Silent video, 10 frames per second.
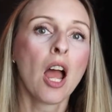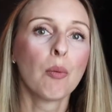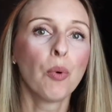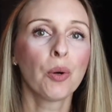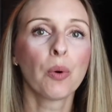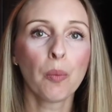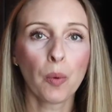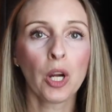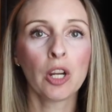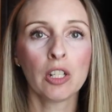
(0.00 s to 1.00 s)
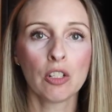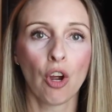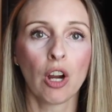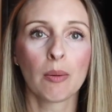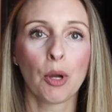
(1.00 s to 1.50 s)
but what we're going to
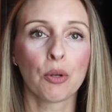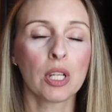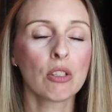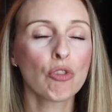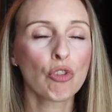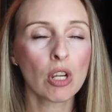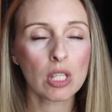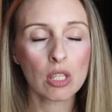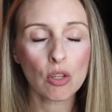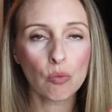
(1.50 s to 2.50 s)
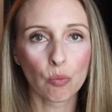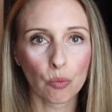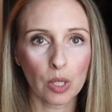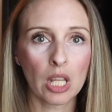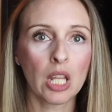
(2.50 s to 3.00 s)
talk about is just the
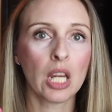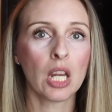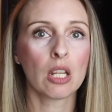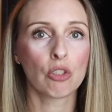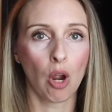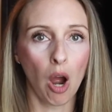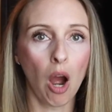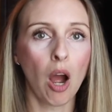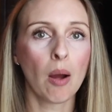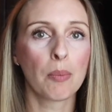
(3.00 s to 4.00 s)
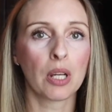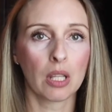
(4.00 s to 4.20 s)
really top